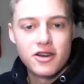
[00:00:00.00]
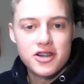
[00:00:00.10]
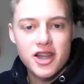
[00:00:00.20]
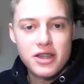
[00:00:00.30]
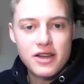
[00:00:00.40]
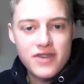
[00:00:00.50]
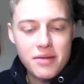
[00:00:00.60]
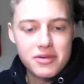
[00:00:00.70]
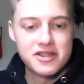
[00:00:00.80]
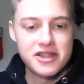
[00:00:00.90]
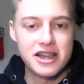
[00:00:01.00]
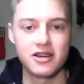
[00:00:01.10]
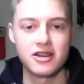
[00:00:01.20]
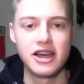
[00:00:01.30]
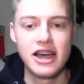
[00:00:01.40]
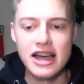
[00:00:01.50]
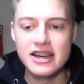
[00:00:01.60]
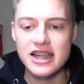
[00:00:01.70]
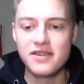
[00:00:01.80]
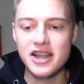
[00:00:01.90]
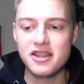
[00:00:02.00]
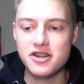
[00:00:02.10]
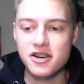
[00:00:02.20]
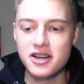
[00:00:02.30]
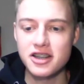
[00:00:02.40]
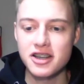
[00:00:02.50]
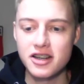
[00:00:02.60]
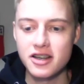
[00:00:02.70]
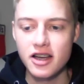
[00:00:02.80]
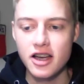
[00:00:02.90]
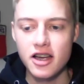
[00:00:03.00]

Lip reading: lot of time with their family so they can definitely get the training in.